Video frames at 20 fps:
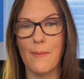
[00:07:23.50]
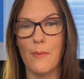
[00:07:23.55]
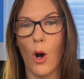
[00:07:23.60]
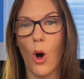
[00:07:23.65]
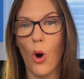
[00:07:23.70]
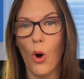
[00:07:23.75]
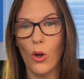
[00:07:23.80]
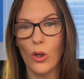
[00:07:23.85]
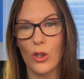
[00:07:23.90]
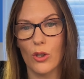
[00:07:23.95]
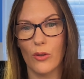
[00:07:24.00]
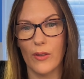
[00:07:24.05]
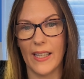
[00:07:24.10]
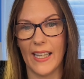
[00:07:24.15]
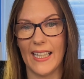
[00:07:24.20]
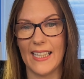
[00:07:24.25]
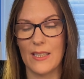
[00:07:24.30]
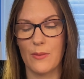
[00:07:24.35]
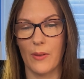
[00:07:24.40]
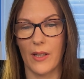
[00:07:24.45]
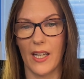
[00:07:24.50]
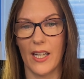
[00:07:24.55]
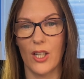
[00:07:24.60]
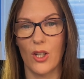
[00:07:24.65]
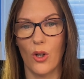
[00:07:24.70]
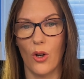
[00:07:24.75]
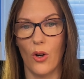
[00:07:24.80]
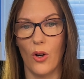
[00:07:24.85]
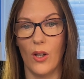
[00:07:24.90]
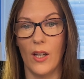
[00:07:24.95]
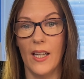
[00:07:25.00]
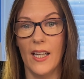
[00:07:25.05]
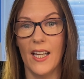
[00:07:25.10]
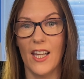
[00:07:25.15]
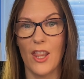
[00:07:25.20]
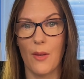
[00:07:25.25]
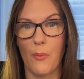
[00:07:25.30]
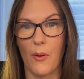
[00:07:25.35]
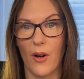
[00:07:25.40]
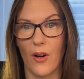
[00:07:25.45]
all creates what I call
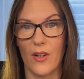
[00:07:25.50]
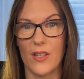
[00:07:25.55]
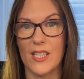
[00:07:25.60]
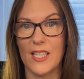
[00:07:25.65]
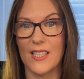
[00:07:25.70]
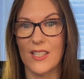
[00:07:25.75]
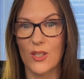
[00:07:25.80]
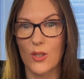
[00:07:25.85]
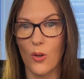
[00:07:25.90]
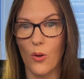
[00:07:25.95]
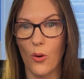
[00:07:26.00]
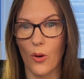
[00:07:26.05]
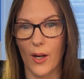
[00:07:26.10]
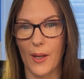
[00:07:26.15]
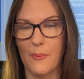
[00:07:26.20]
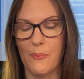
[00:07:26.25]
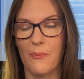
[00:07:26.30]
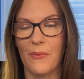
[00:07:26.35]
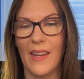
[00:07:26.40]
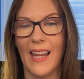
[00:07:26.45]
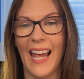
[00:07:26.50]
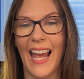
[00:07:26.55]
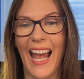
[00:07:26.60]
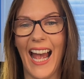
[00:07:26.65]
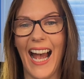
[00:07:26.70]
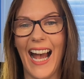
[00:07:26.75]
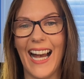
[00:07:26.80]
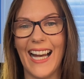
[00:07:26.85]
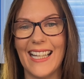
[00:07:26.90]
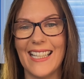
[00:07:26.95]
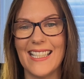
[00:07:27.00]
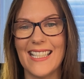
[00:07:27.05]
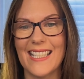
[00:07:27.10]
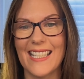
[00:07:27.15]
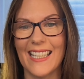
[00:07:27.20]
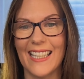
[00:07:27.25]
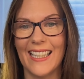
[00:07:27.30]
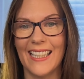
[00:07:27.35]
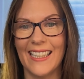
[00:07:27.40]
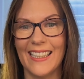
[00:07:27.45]
the priority score. And
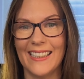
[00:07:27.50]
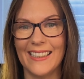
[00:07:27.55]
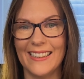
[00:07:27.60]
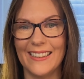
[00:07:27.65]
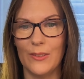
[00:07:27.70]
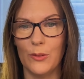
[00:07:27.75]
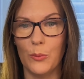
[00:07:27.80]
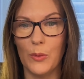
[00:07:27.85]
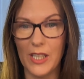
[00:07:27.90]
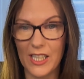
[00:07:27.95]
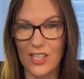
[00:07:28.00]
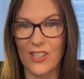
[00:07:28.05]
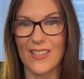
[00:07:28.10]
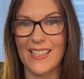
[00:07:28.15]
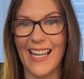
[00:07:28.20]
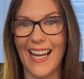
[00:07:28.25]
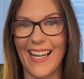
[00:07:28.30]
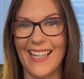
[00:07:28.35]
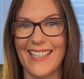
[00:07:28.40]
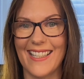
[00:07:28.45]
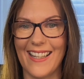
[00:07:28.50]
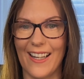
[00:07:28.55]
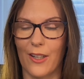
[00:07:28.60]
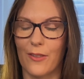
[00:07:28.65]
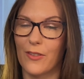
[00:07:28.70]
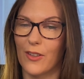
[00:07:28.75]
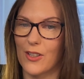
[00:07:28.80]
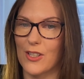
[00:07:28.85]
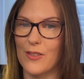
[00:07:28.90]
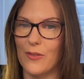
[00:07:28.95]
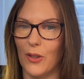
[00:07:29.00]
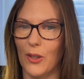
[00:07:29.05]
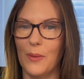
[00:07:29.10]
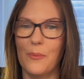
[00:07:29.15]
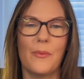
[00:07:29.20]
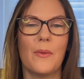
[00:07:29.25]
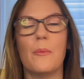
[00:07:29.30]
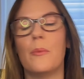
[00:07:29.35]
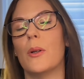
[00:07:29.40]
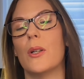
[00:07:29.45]
it doesn't end there, first of all,
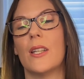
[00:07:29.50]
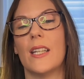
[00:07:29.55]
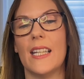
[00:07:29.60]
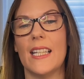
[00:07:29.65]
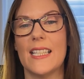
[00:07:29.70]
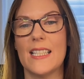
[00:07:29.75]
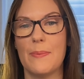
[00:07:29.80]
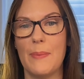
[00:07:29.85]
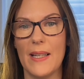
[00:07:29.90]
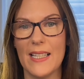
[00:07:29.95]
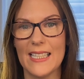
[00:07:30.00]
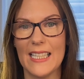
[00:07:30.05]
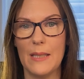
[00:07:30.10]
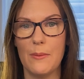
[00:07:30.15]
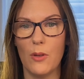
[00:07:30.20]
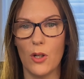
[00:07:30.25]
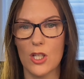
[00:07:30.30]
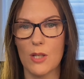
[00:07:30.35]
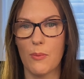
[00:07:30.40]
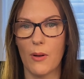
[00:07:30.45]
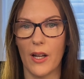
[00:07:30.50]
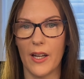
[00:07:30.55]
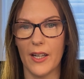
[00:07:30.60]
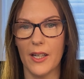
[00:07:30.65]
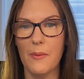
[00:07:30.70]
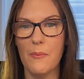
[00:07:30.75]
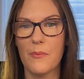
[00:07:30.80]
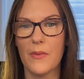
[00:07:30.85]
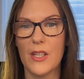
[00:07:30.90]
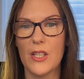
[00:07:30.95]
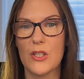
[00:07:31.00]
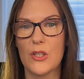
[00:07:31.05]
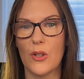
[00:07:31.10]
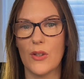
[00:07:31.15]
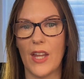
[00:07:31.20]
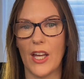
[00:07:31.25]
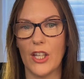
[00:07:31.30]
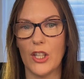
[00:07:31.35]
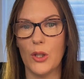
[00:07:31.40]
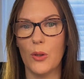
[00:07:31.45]
but it's basically a multiplier so
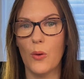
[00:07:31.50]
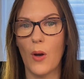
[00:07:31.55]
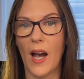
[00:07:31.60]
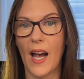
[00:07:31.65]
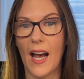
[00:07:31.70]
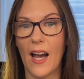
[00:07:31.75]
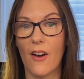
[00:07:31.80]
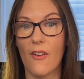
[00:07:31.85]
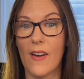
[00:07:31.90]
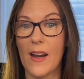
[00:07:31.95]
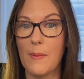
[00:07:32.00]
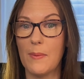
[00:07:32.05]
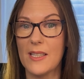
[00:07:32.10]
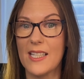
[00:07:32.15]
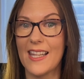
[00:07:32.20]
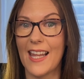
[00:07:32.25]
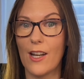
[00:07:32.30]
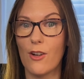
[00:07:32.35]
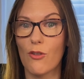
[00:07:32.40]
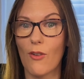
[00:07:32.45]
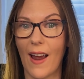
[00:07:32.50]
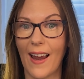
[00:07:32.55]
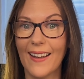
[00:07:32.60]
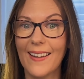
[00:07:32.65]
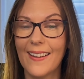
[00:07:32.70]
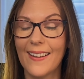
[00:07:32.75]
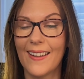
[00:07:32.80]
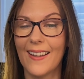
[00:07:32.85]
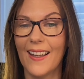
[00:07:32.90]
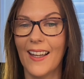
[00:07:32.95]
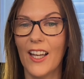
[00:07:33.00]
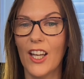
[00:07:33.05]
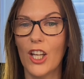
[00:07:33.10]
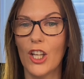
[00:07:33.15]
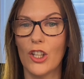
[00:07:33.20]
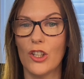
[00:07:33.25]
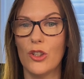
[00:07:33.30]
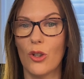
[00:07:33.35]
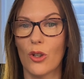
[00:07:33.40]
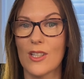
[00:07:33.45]
that you are able to then rank
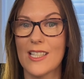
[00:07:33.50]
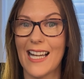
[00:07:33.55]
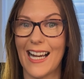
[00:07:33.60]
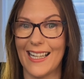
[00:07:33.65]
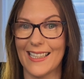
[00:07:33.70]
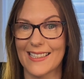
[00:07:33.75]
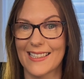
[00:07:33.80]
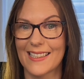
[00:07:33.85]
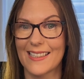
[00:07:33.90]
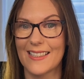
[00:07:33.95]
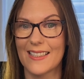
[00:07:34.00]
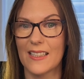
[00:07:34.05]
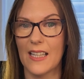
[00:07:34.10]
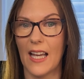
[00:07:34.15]
your tasks